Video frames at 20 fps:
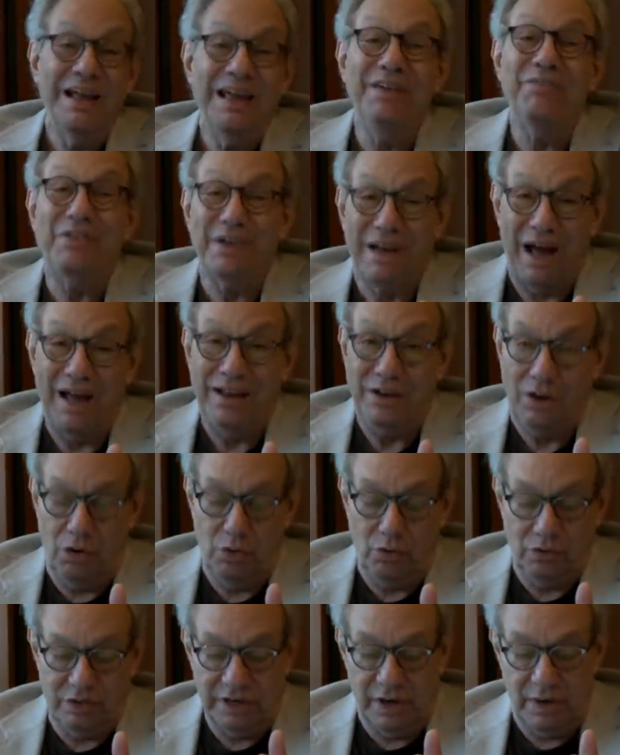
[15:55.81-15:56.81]
Even I know
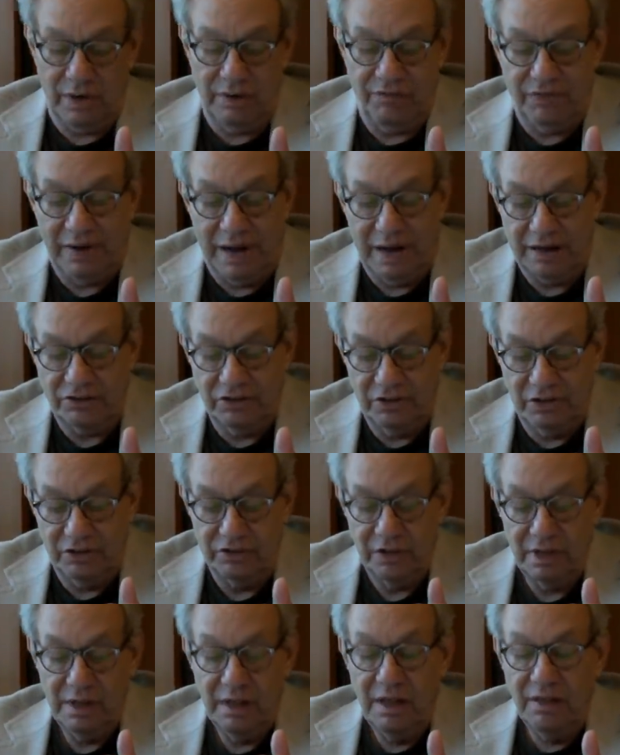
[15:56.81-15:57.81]
who Terry Fox is.